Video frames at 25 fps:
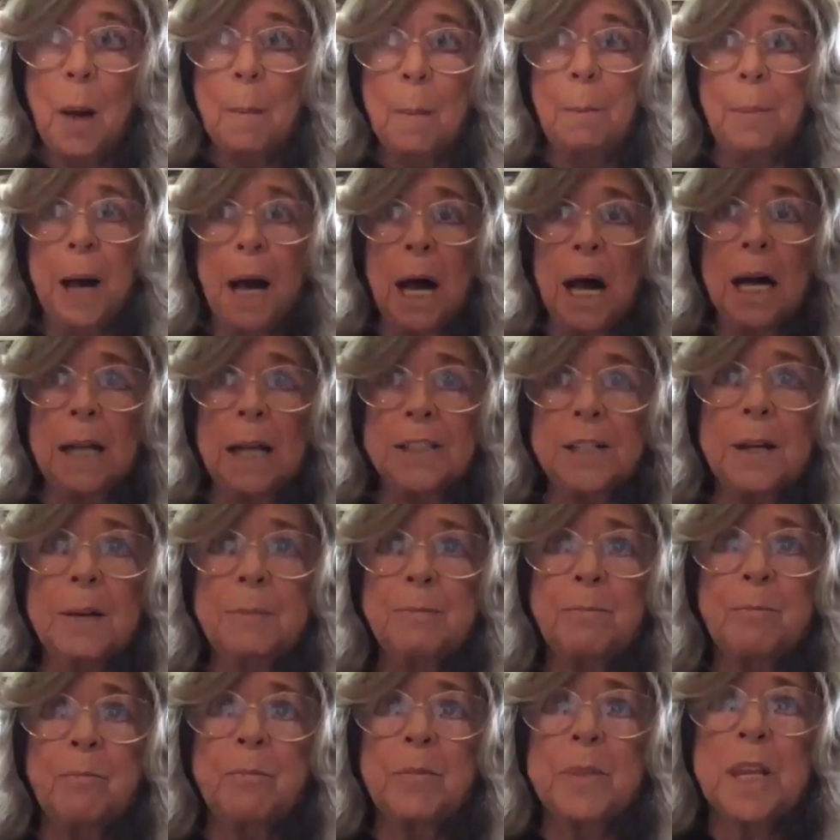But
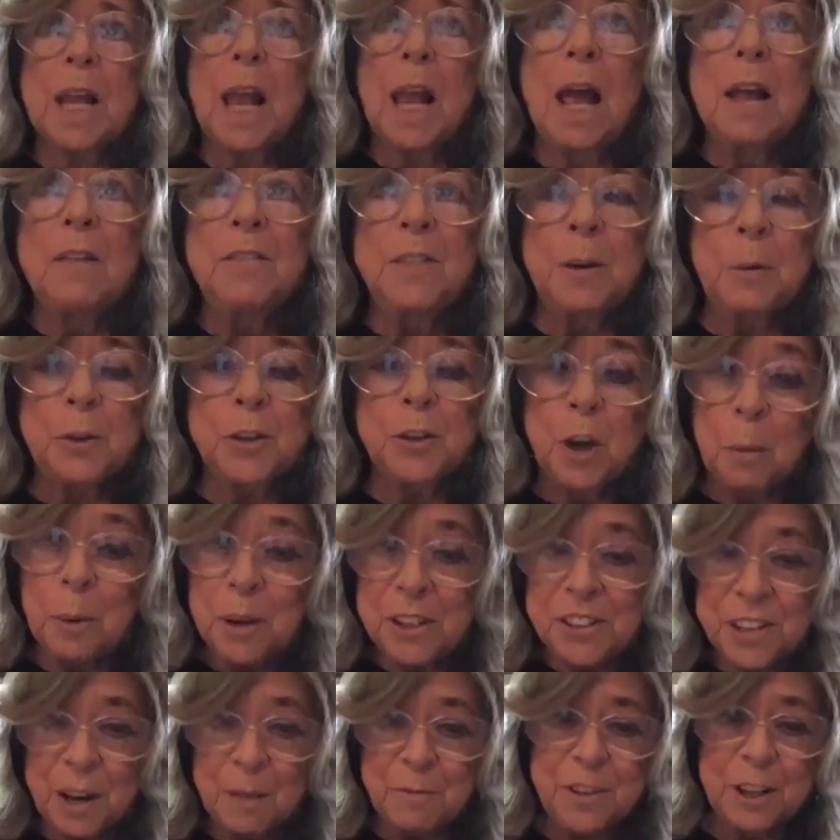there was always
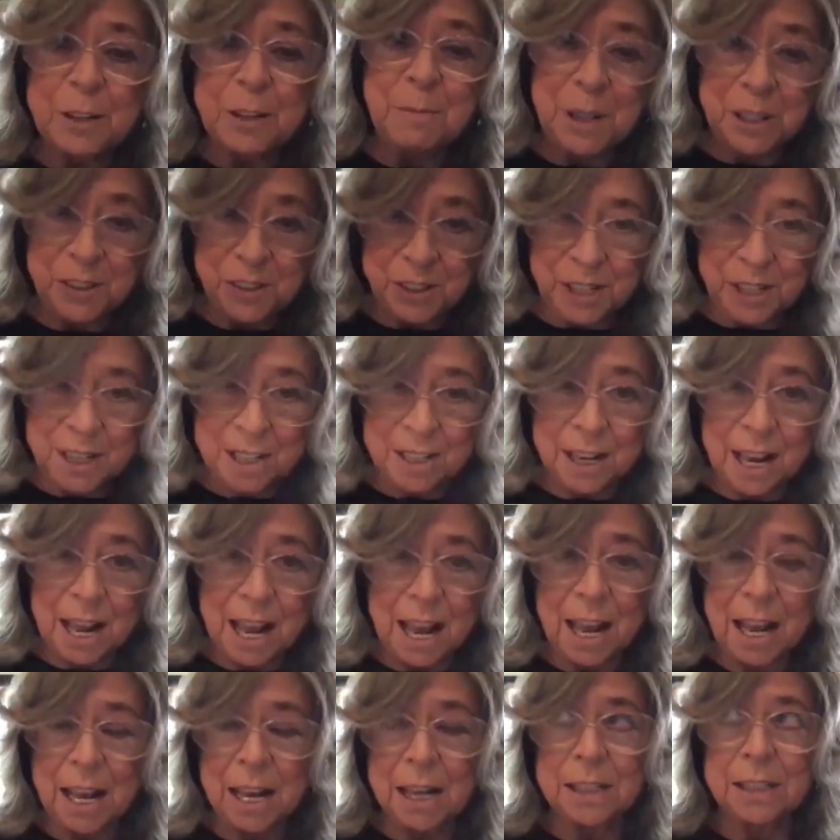something missing,
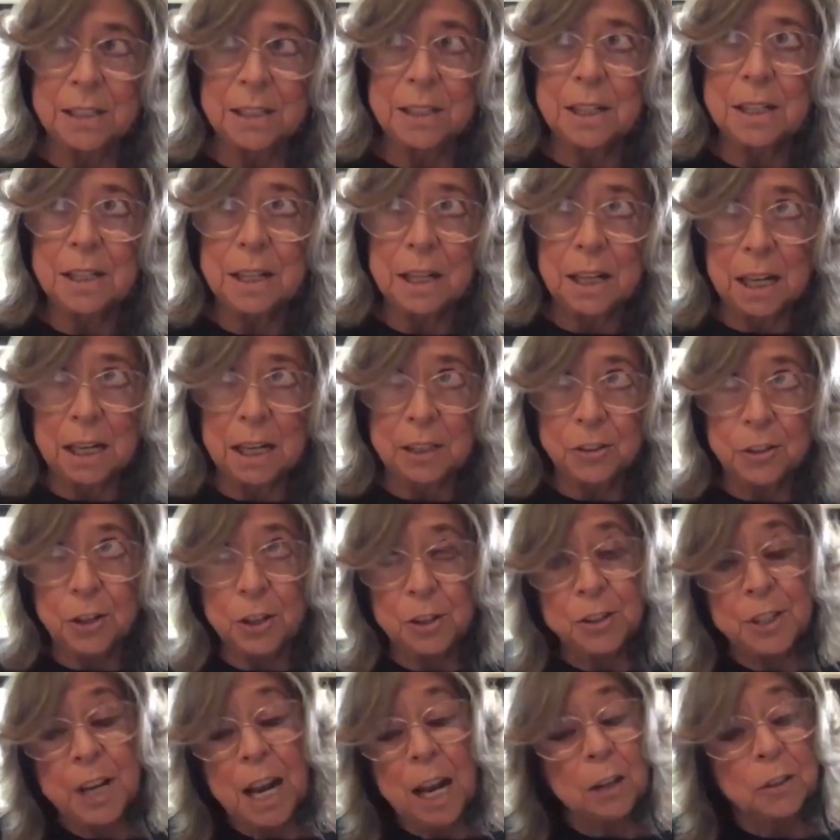and it
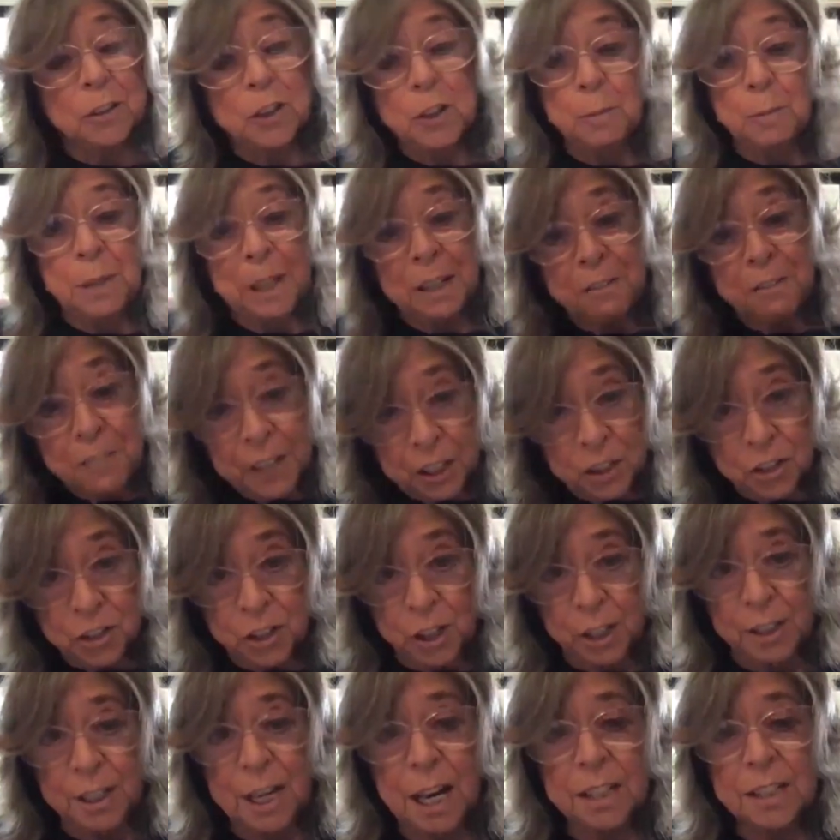turned out to be
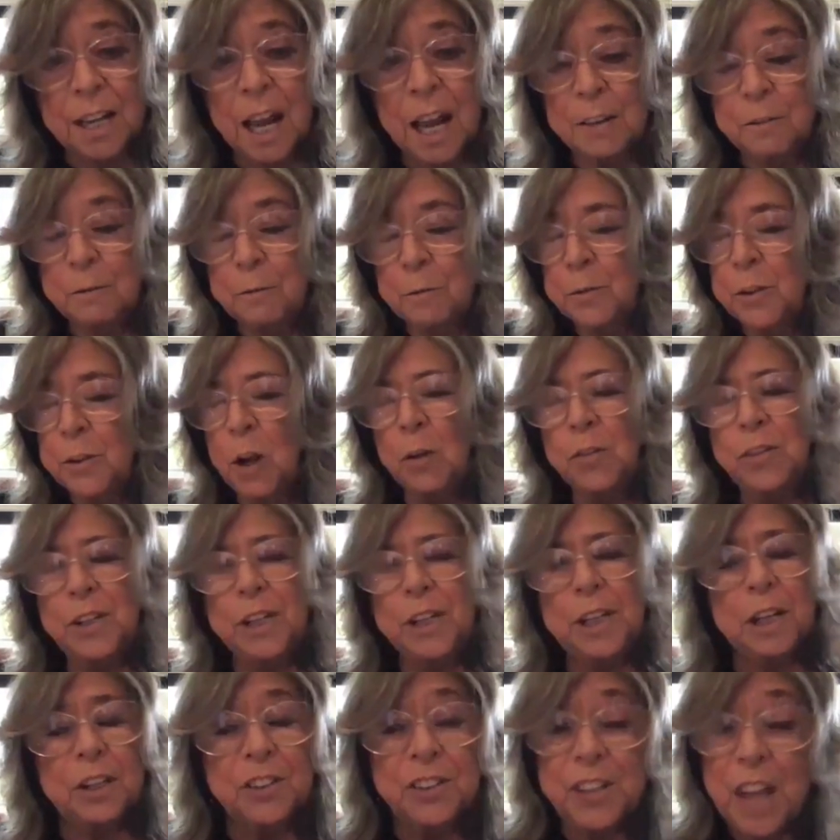fiction. And I know
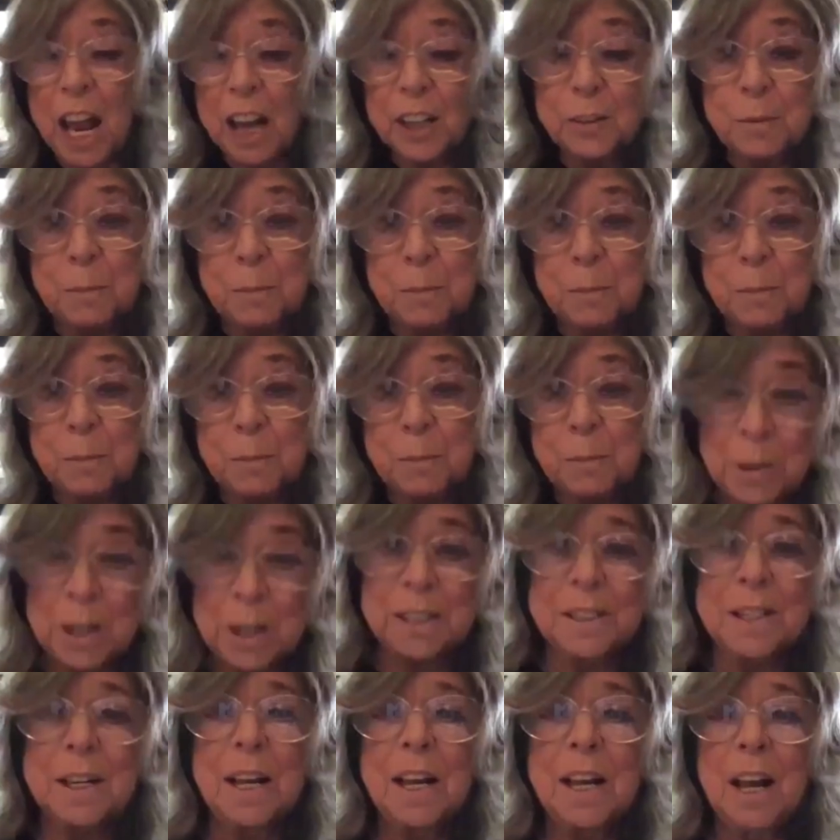the exact
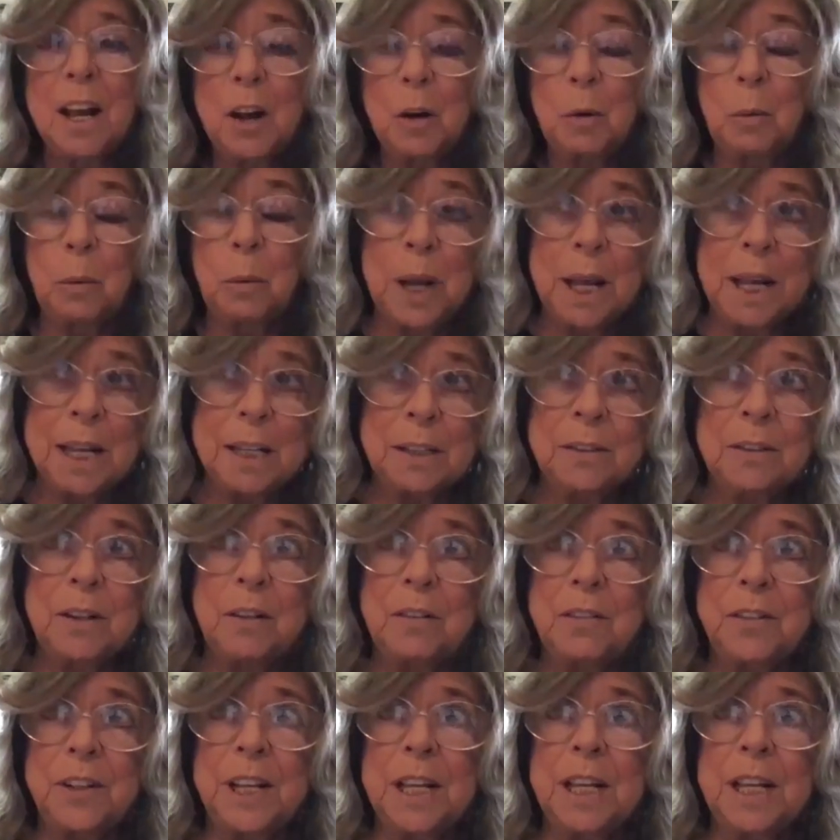moment when
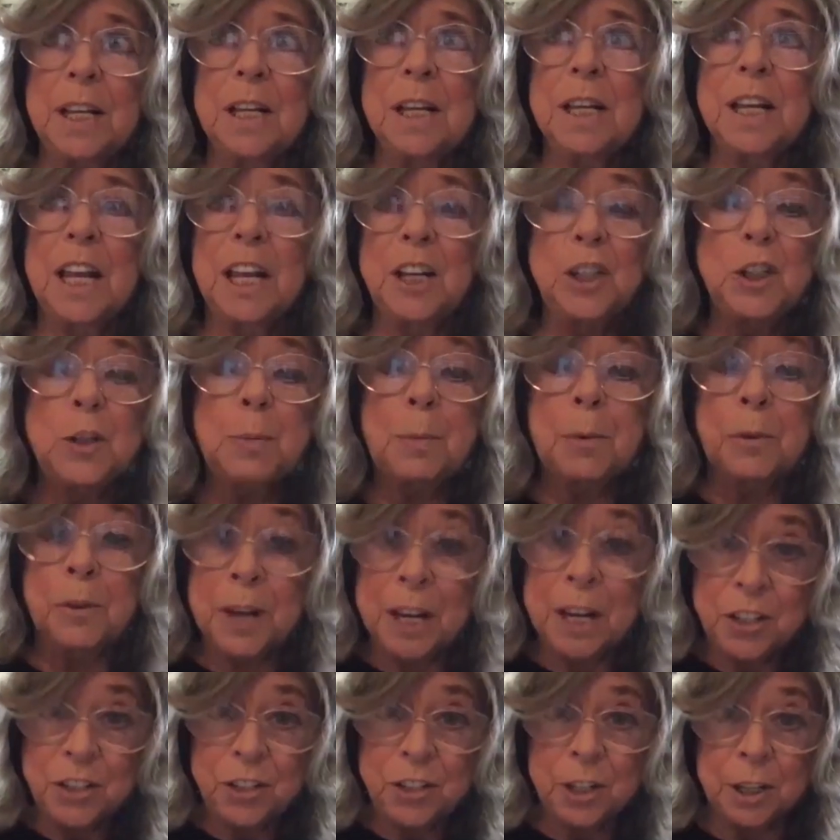the
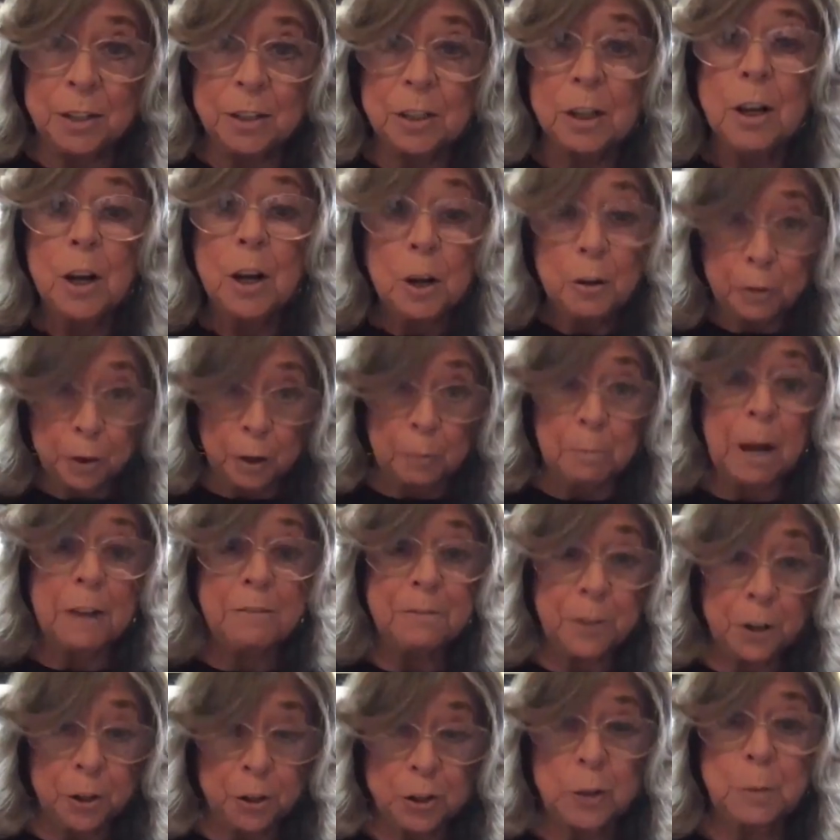inspiration for my
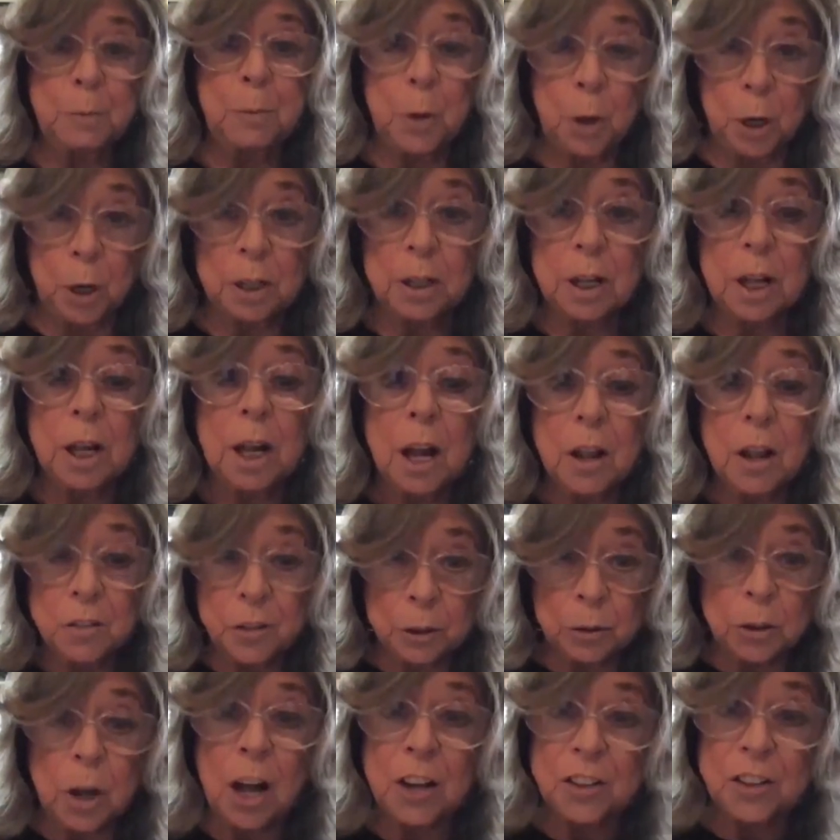first book,
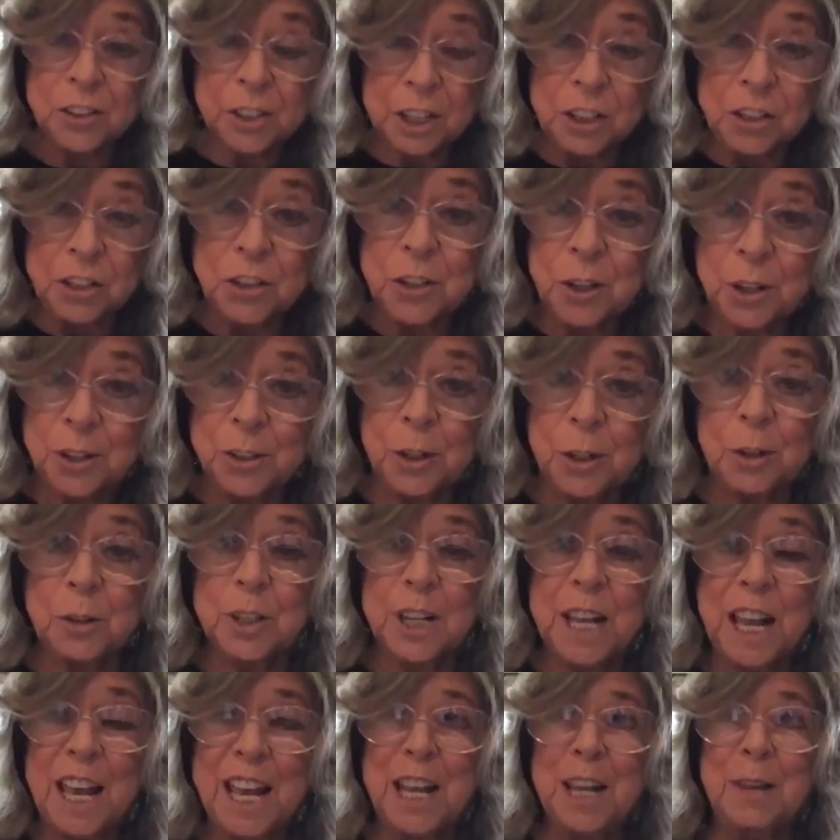The Lost Concerto,
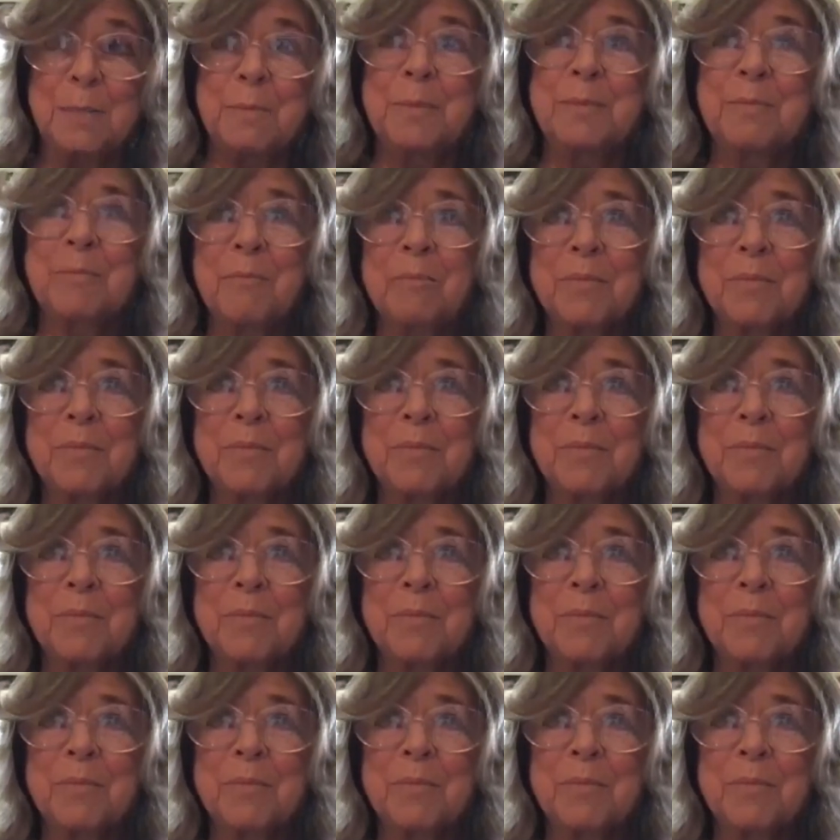came.